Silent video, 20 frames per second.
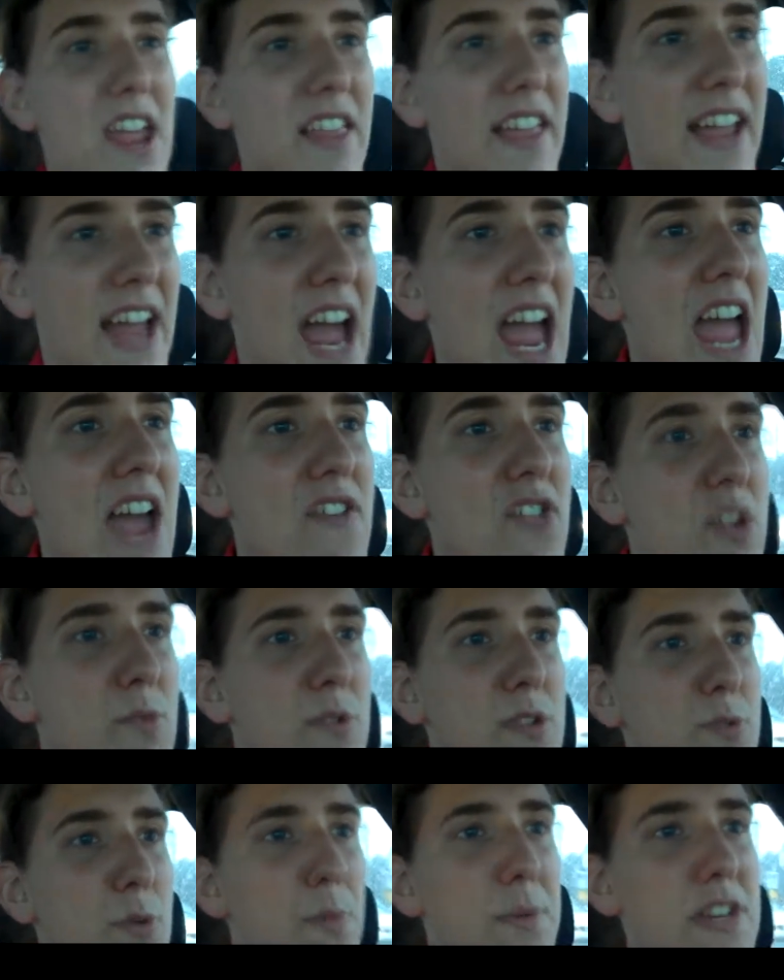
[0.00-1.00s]
Like I have so
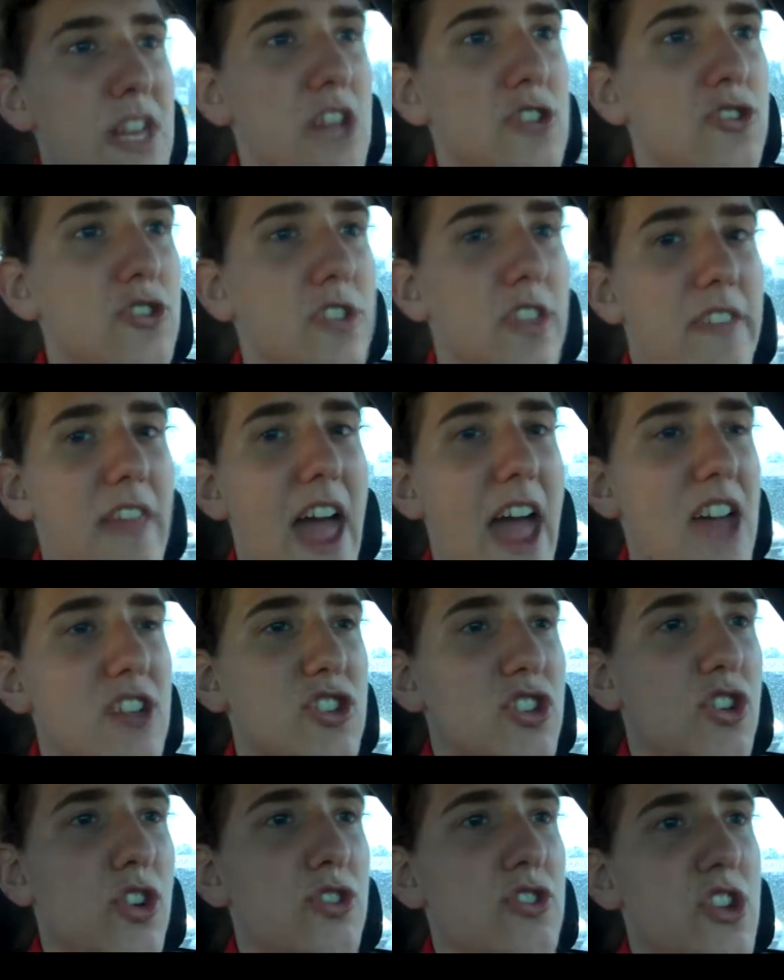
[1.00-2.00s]
much more potential than that
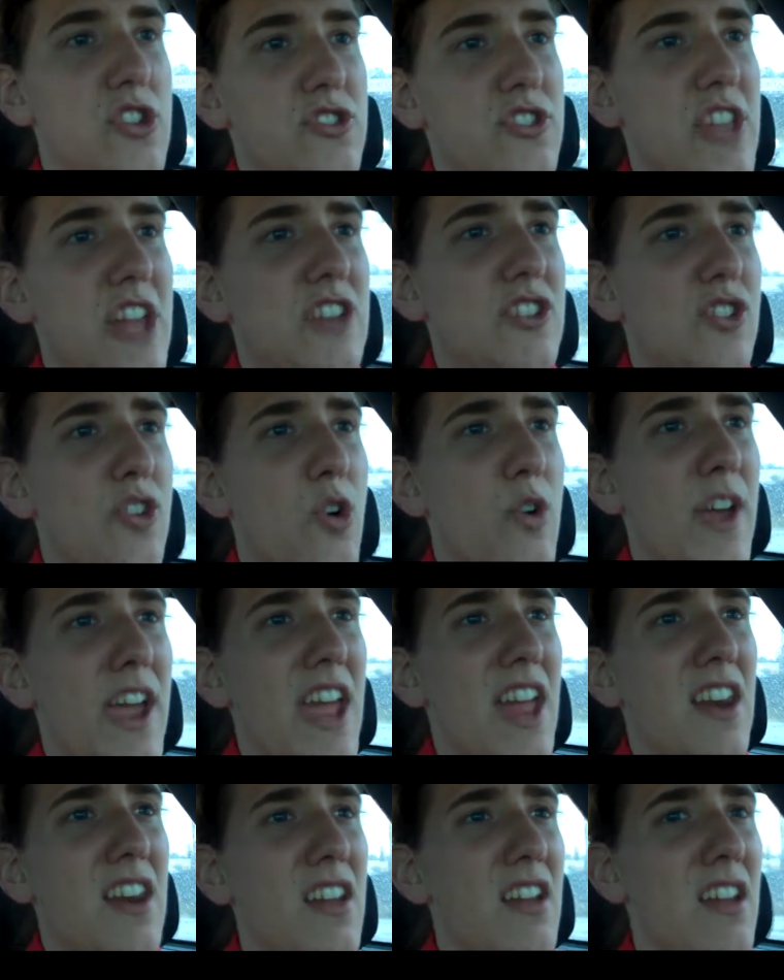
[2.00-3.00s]
to go to, than to go
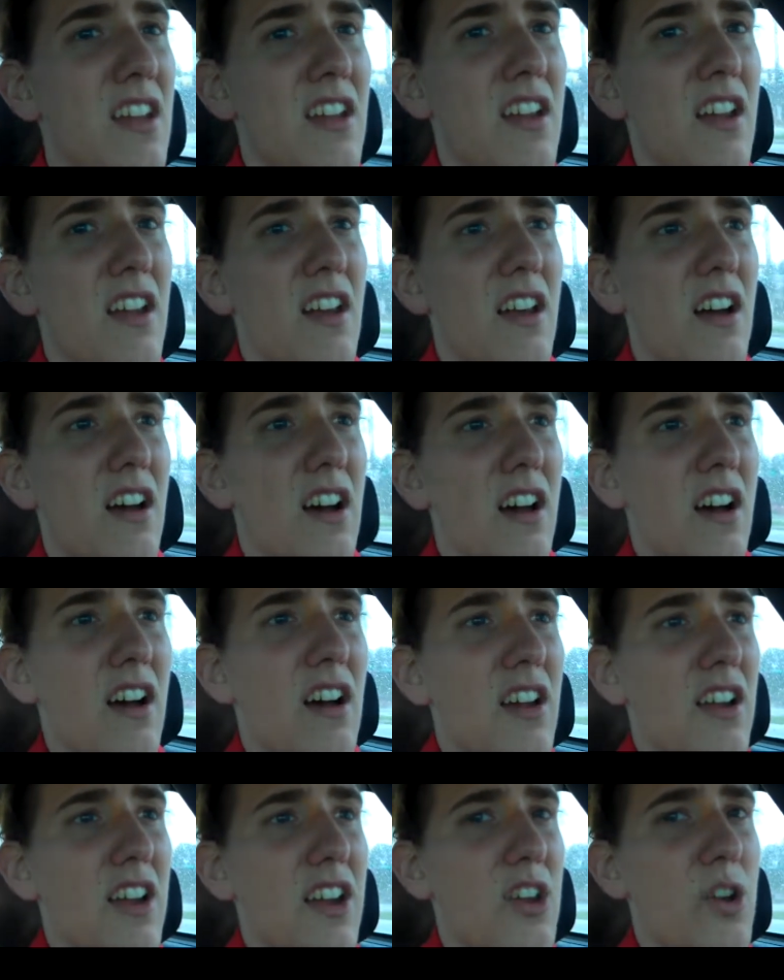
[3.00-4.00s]
get
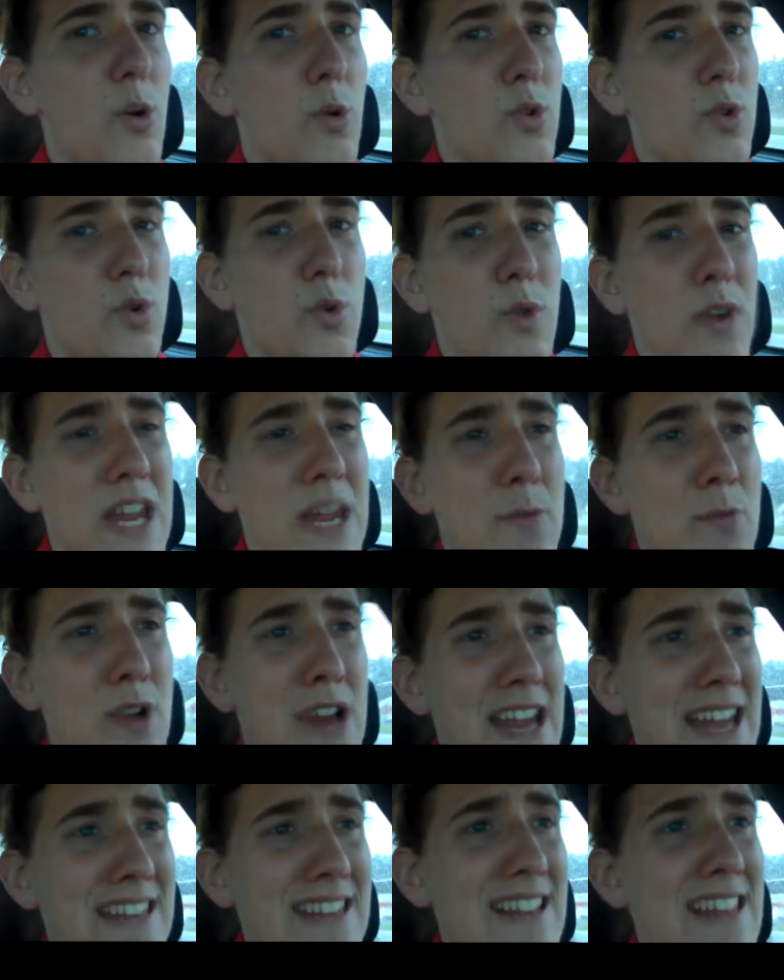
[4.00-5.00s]
uh, you know, we'll keep
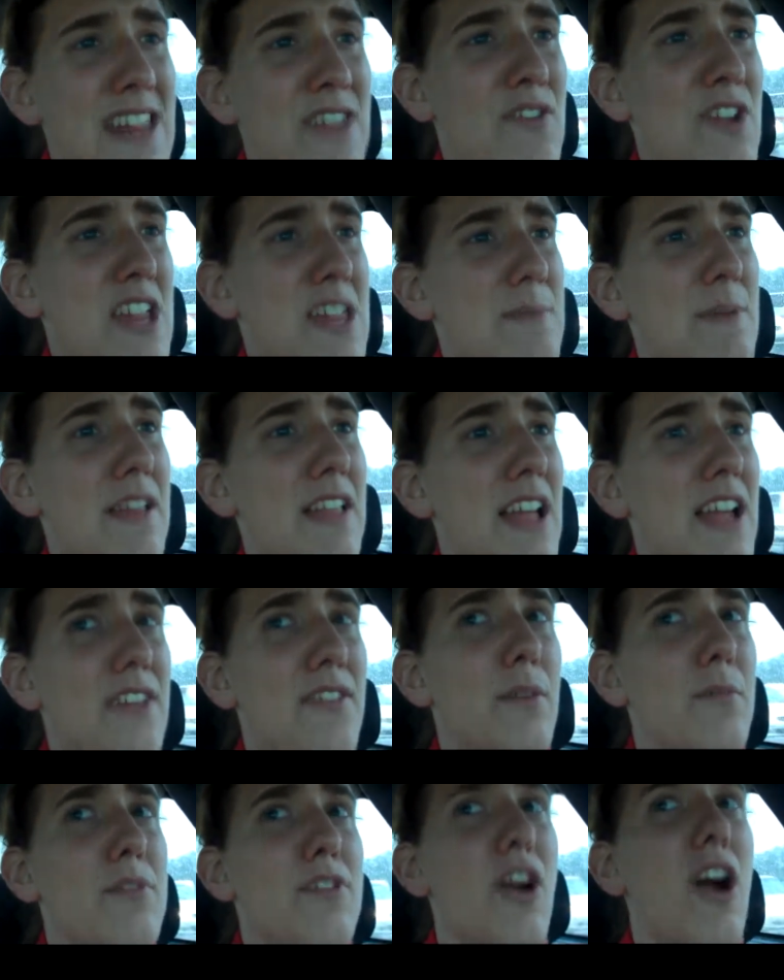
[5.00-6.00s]
working at Disney the rest of my life.
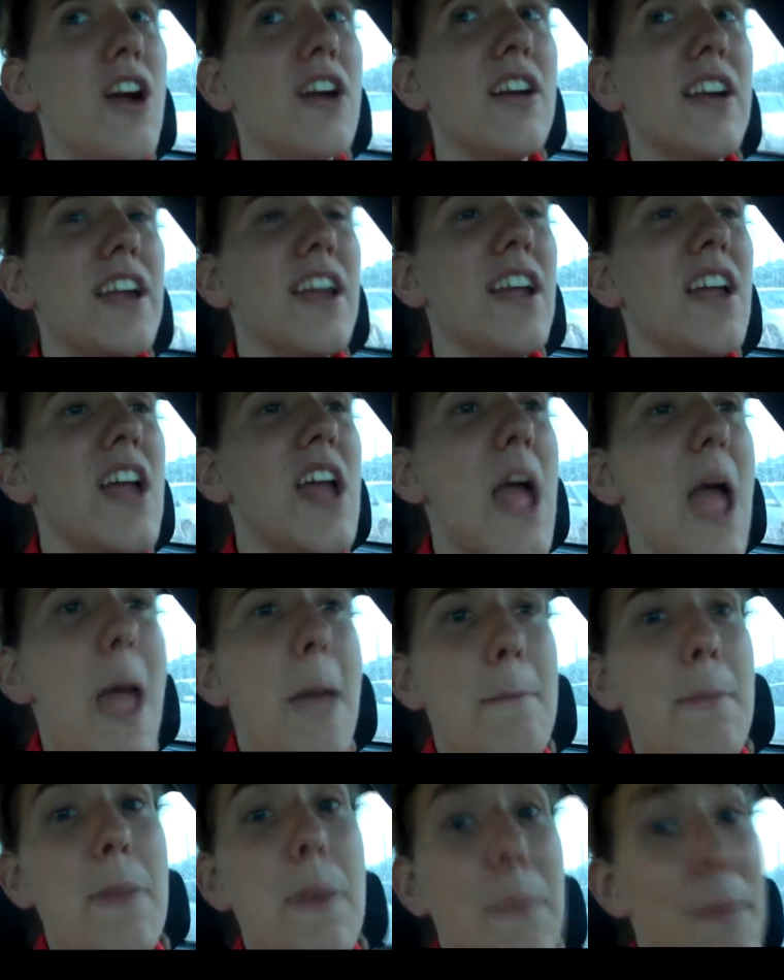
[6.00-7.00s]
I'm sorry.
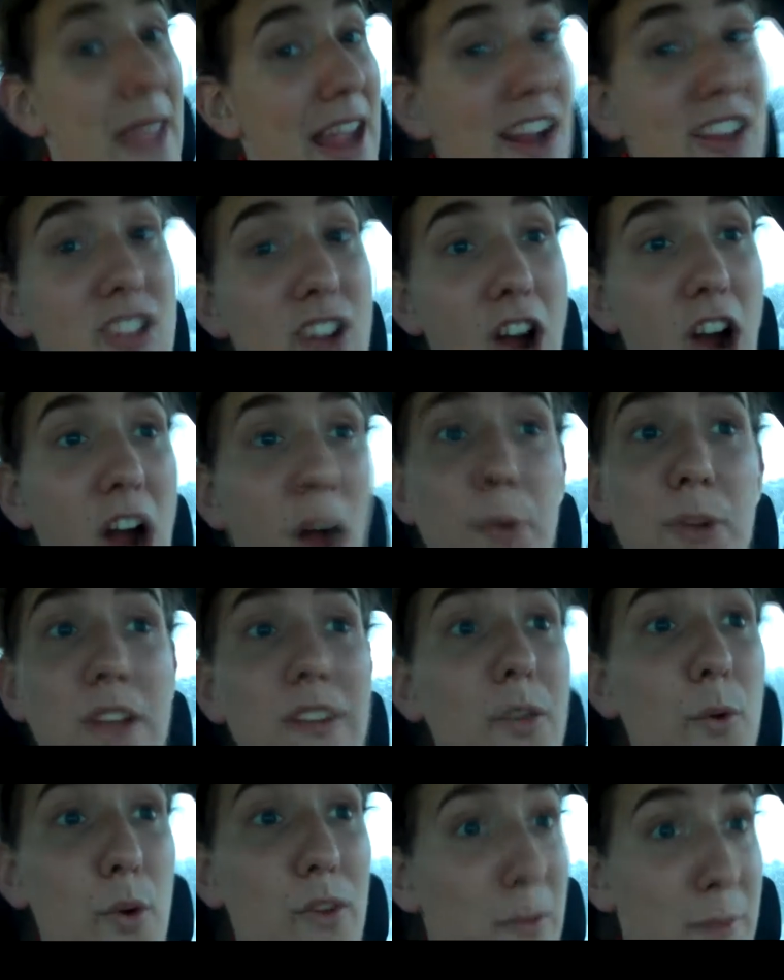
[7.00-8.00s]
It'd be Pixar. I would love
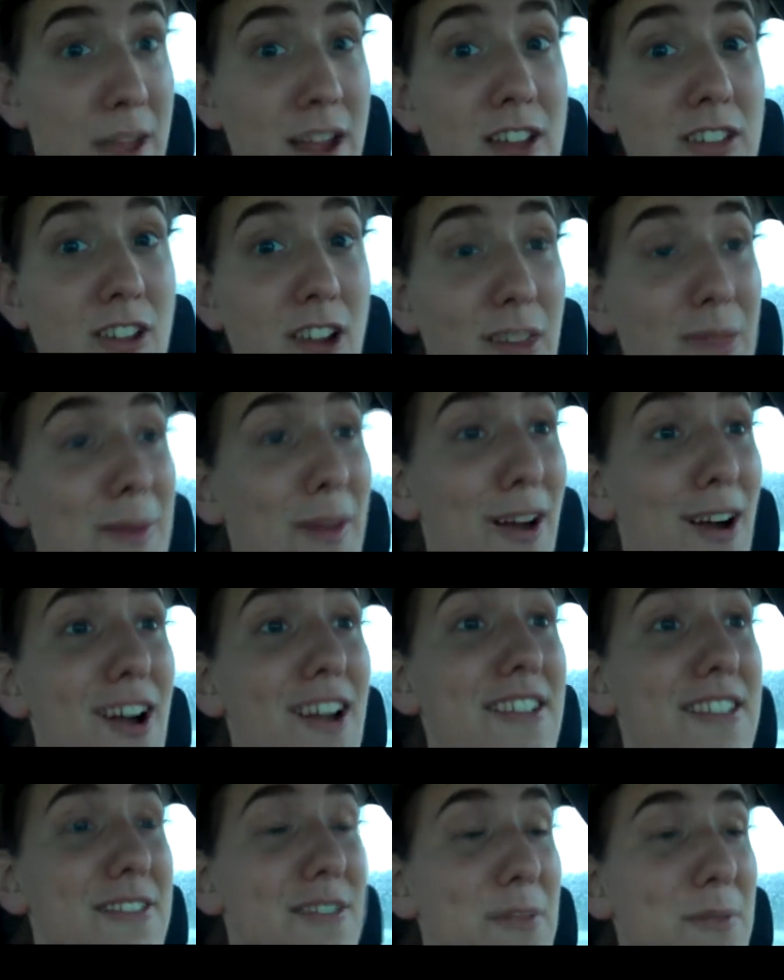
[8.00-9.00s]
to work for Pixar. That'd be
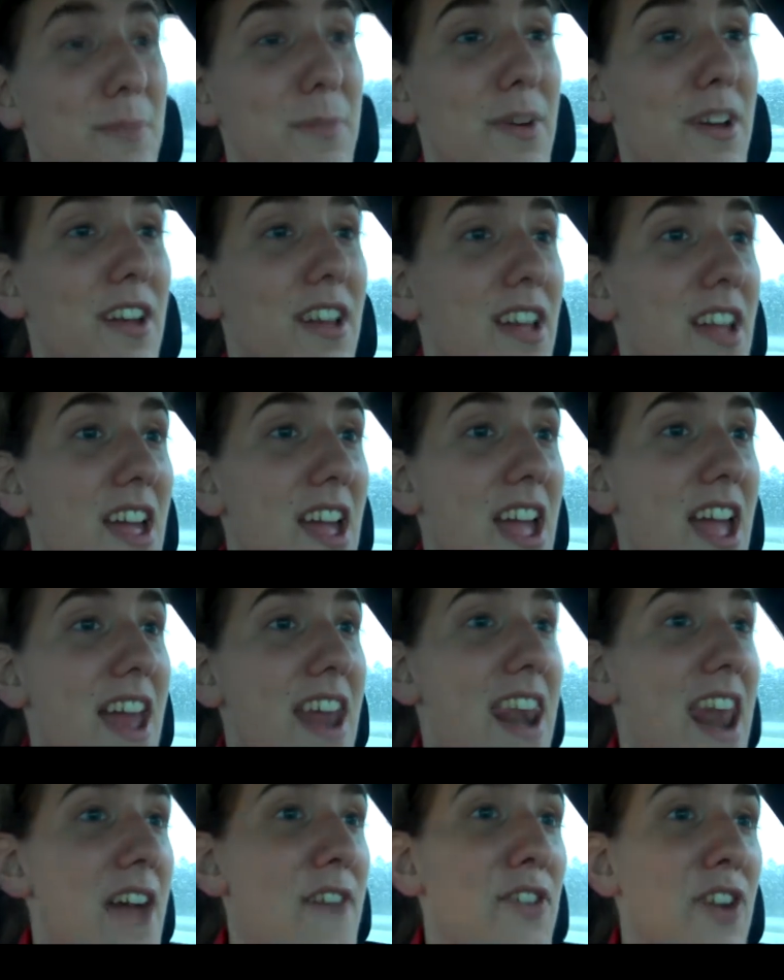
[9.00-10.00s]
awesome. But
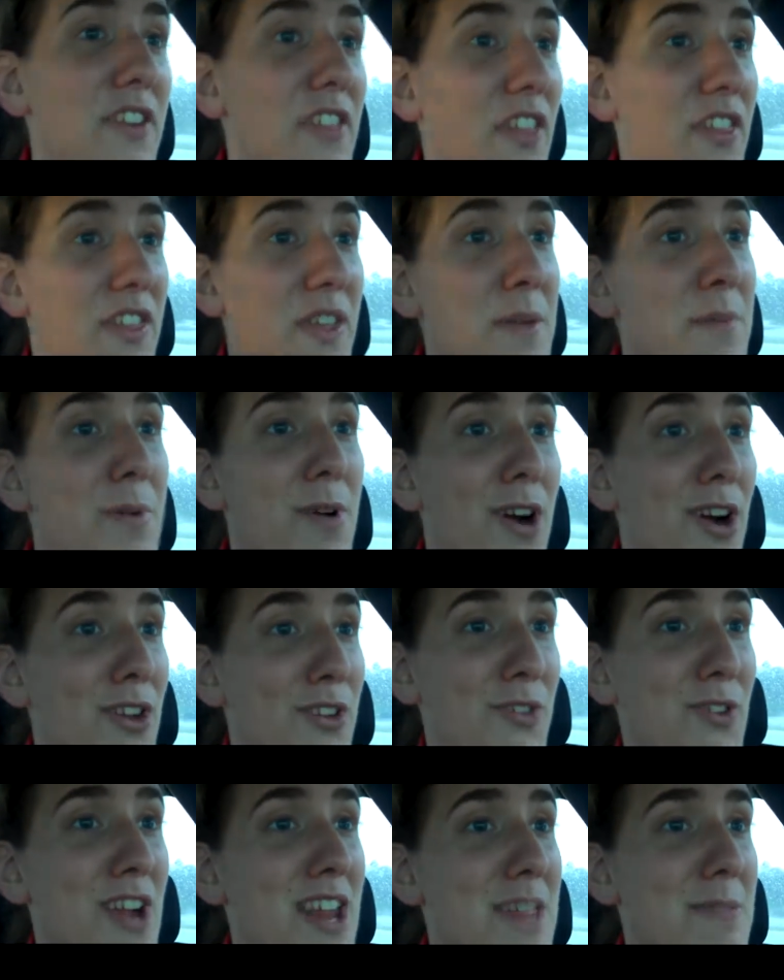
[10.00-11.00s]
never at the theme parks
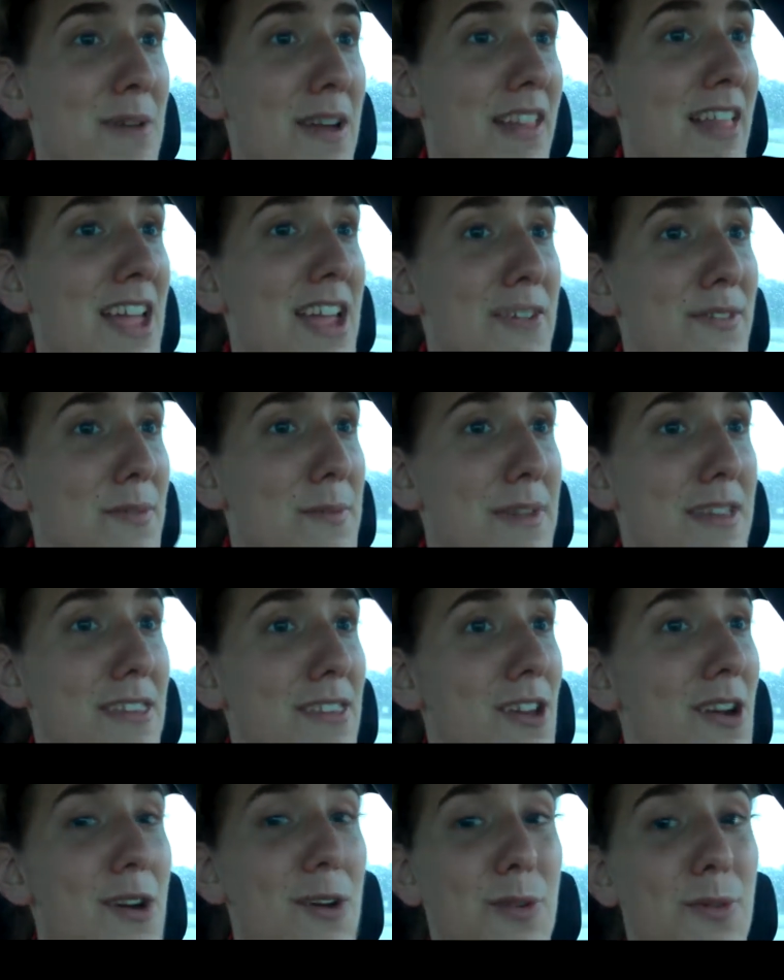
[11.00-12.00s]
for the rest of my life. I mean,
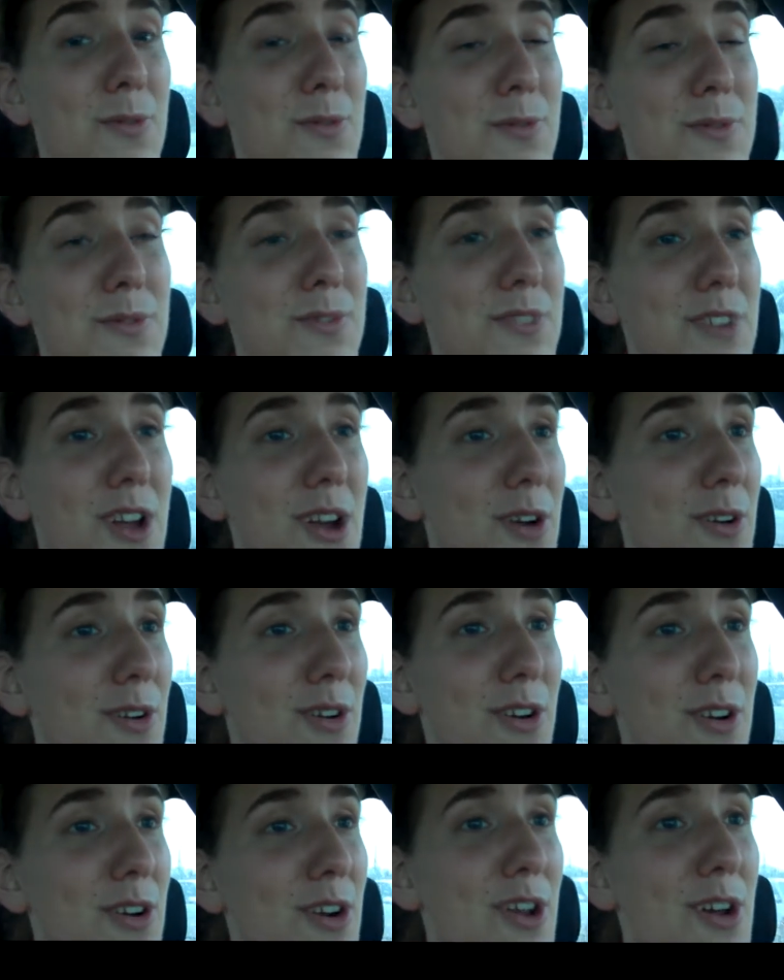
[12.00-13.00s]
no. No, no,
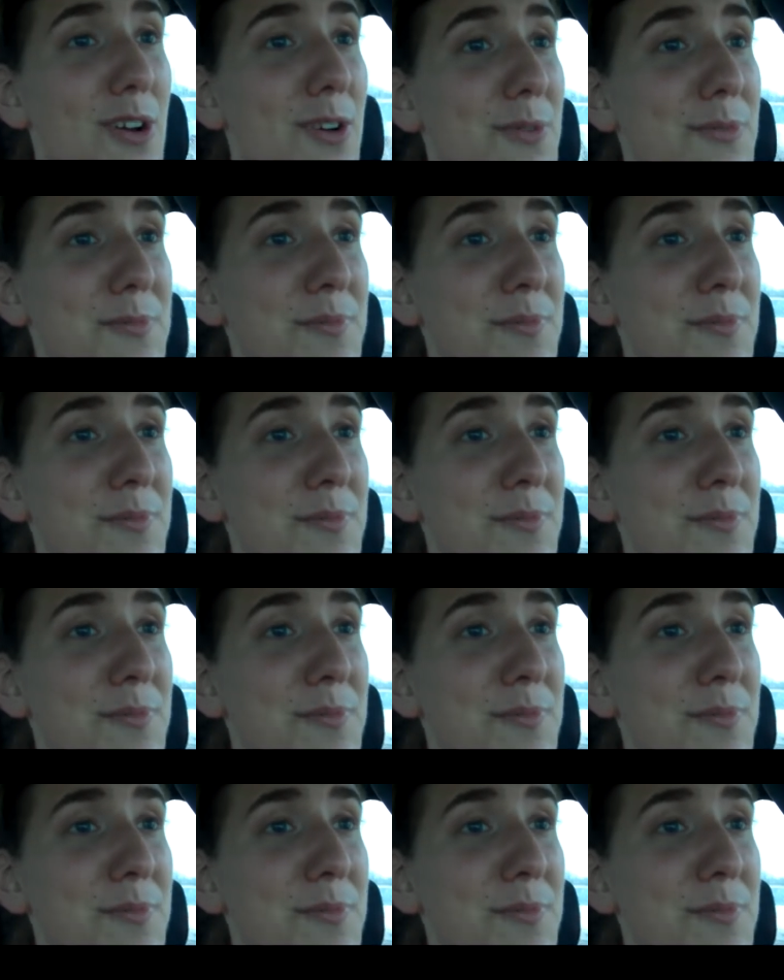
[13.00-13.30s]
no, no.